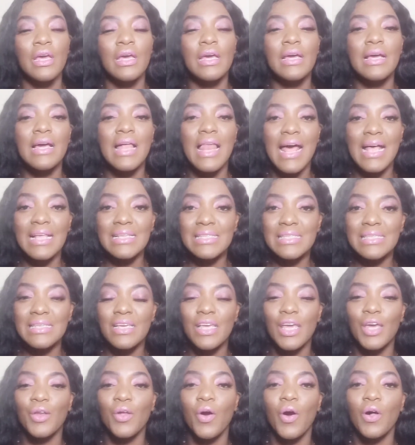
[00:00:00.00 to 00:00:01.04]
Class
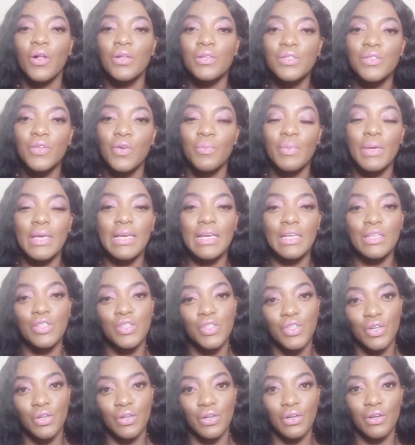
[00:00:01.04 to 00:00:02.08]
can also be
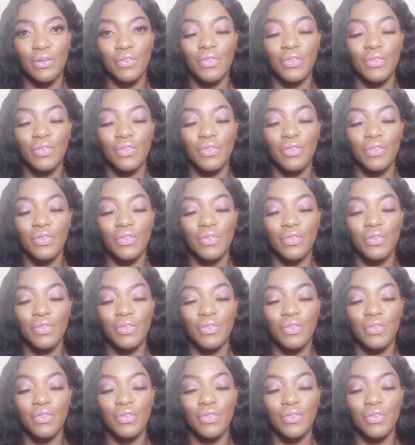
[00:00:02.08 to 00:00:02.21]
considered